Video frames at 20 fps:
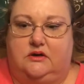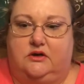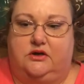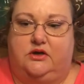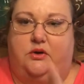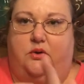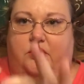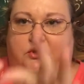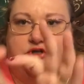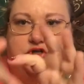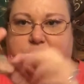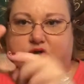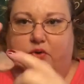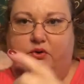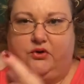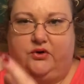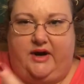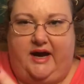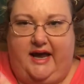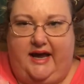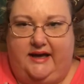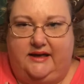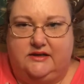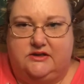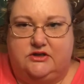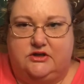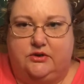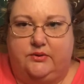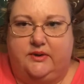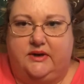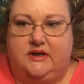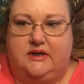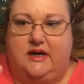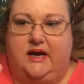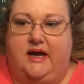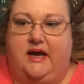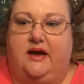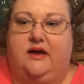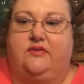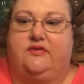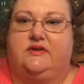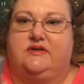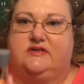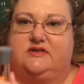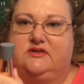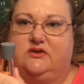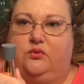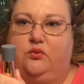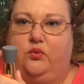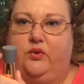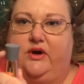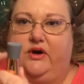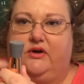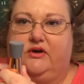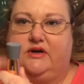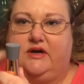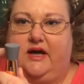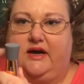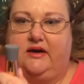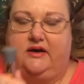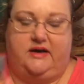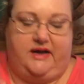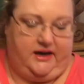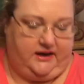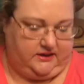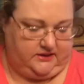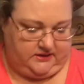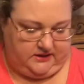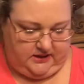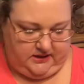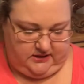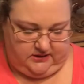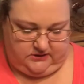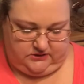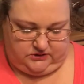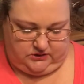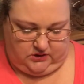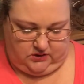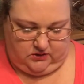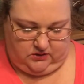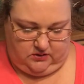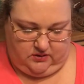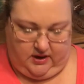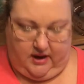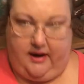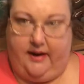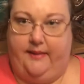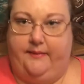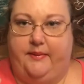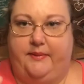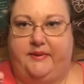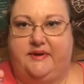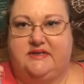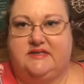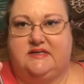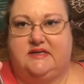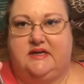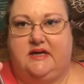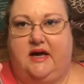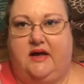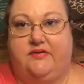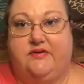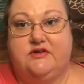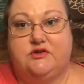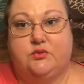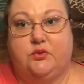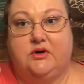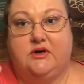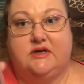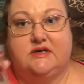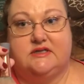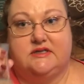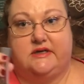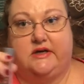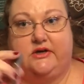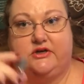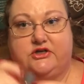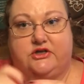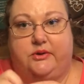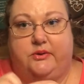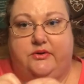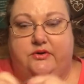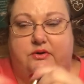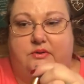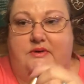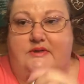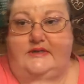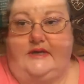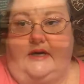you know, a shorter head to it, and this is a weird kind of neck. So I'm going to see how this works, and I'll share with you in a